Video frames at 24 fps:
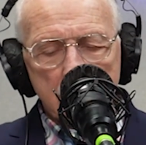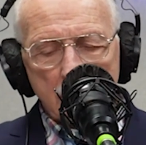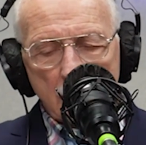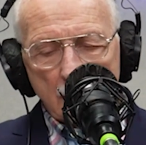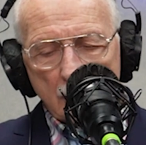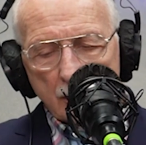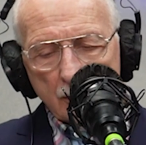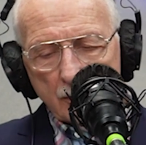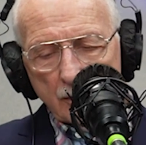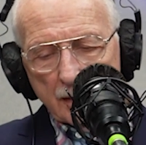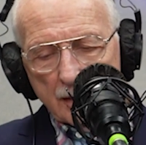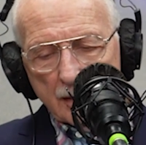you
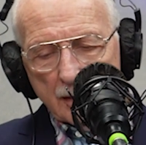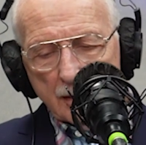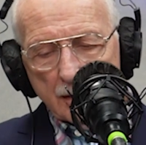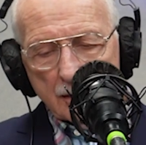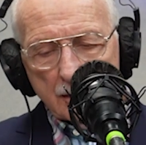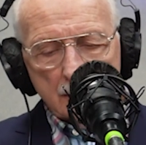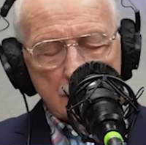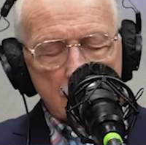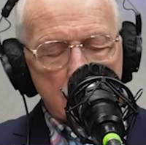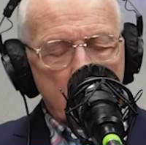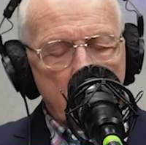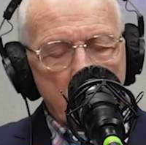know, it's
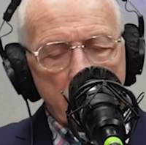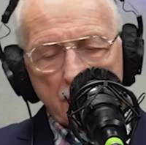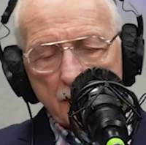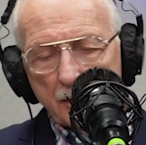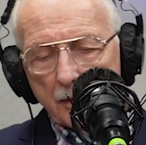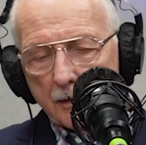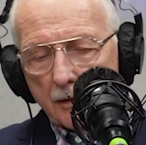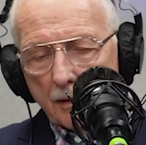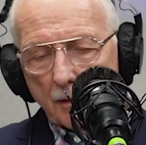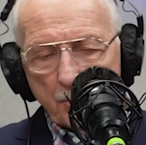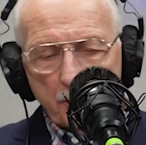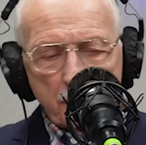whether
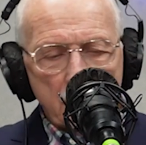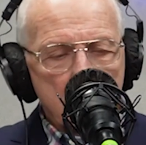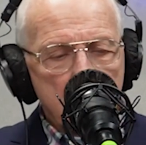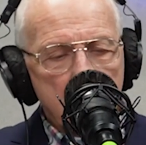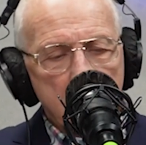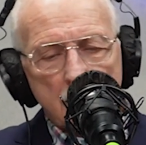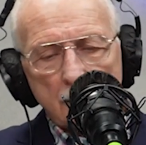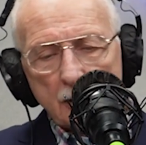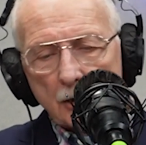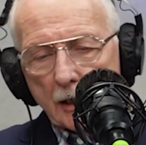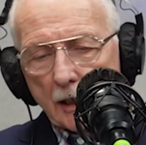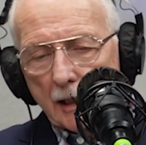it's a
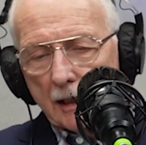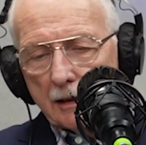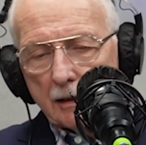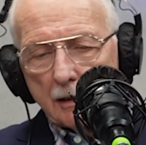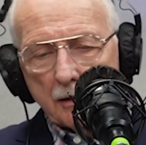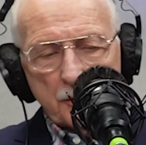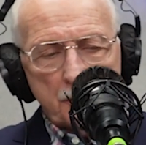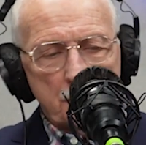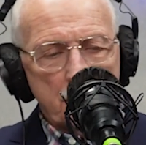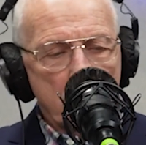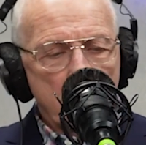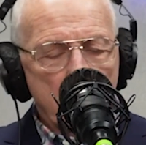billion or
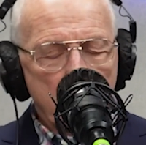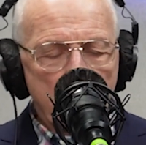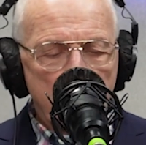800 or